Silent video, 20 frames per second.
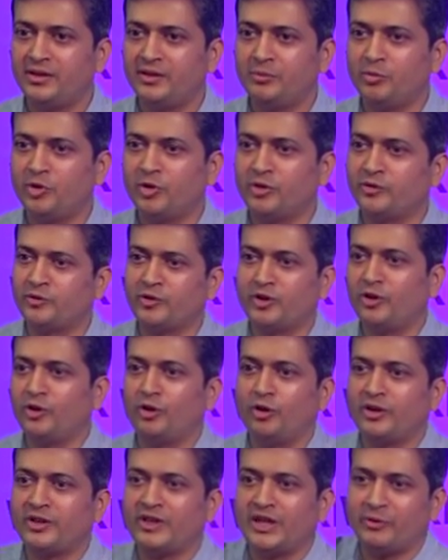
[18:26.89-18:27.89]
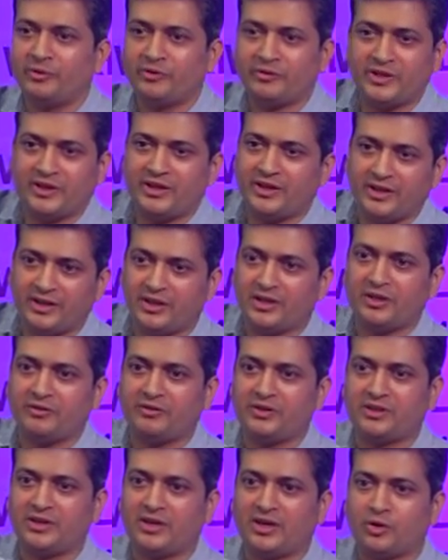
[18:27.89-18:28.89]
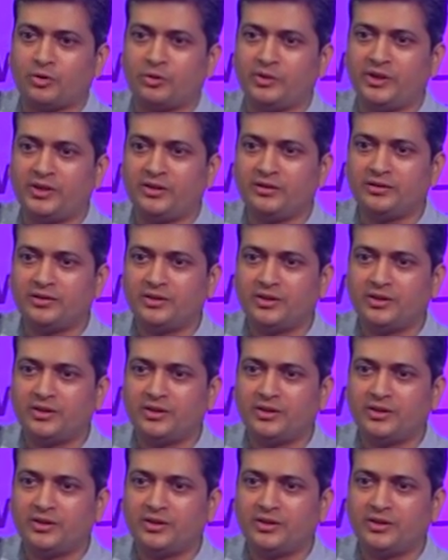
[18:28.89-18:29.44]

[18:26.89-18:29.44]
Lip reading: Because for a long time, if they didn't deliver the ROE,